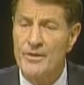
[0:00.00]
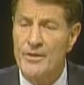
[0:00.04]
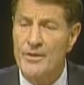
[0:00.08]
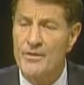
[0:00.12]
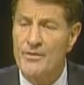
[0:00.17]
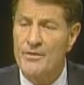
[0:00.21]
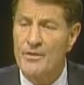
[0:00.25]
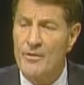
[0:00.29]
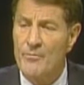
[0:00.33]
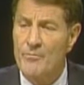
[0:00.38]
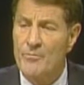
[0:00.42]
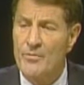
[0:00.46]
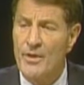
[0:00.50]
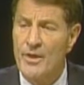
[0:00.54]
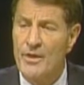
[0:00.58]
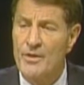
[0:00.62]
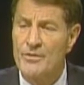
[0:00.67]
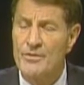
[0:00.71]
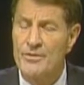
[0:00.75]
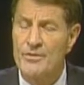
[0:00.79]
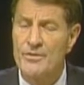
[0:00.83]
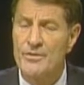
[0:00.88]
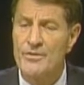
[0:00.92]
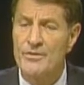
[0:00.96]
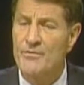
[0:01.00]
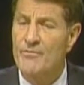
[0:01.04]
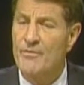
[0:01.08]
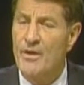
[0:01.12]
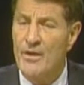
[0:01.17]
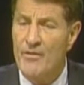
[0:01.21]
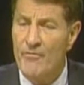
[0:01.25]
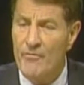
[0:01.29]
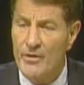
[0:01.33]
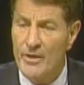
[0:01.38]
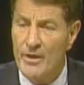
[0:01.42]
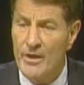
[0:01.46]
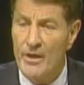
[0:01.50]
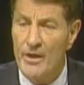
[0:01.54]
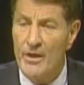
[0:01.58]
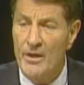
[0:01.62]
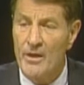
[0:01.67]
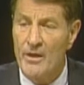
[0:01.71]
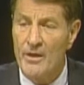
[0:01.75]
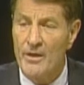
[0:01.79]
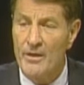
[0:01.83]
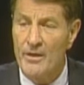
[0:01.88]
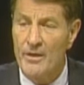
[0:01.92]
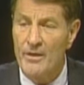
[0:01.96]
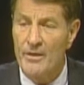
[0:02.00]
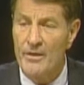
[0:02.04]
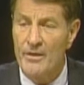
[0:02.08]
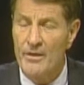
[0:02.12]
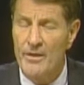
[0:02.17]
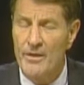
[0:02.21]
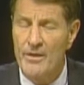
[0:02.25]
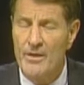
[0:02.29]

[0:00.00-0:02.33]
and temptations of every kind.